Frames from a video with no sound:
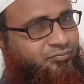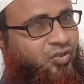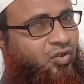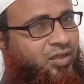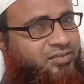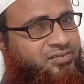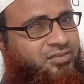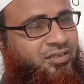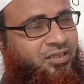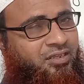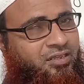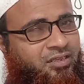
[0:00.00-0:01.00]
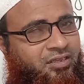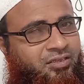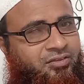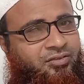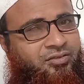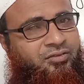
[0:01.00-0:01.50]
because
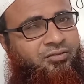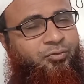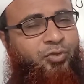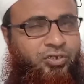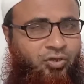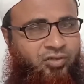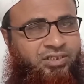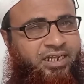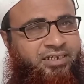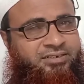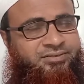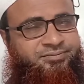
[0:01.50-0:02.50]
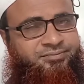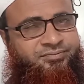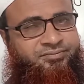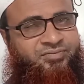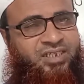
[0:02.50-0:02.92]
we know that